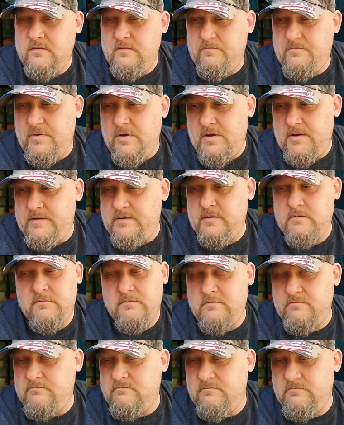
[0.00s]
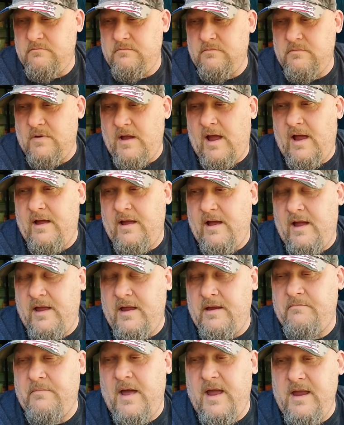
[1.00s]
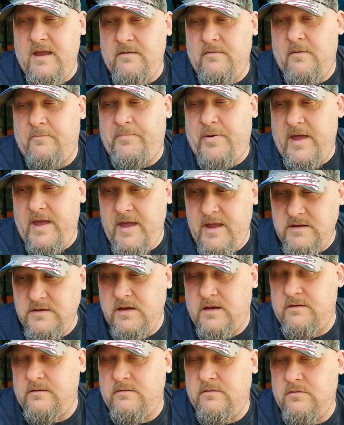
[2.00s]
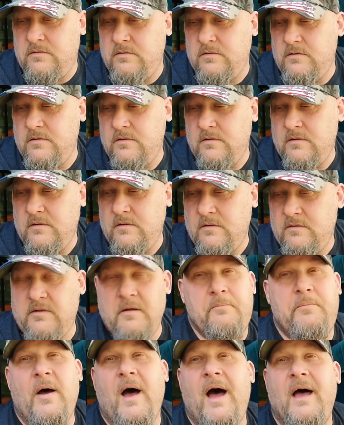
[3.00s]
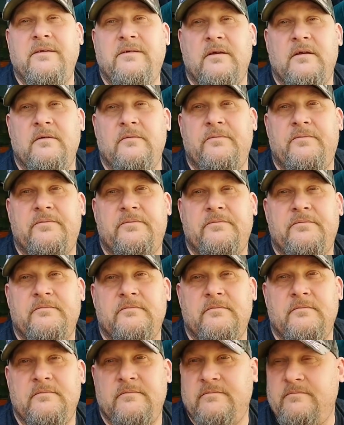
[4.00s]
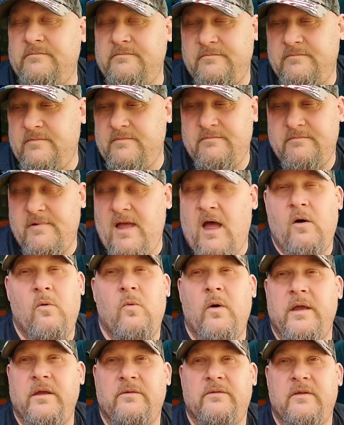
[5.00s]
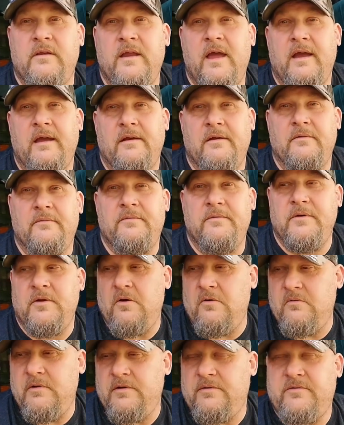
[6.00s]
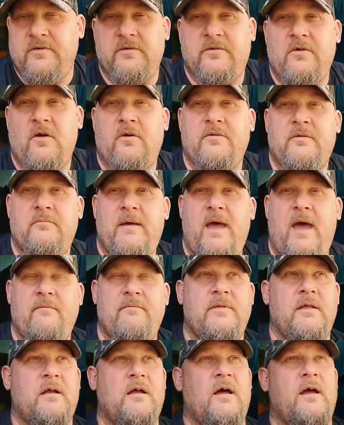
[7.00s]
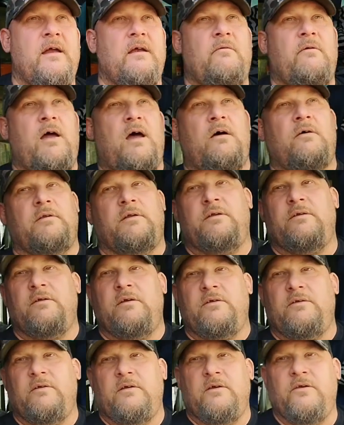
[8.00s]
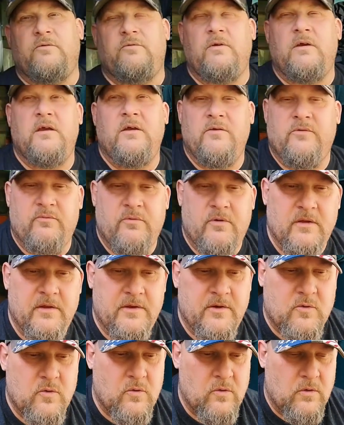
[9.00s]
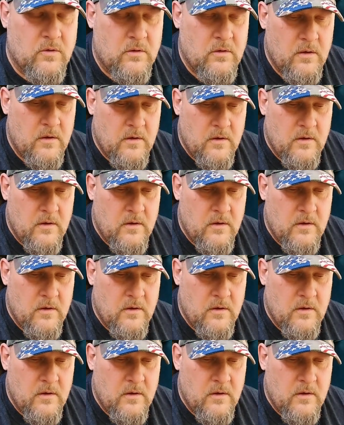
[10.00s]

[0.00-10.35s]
But in my opinion, the positive outweighs the negative. It's just awesome having the guy around. He's really cool.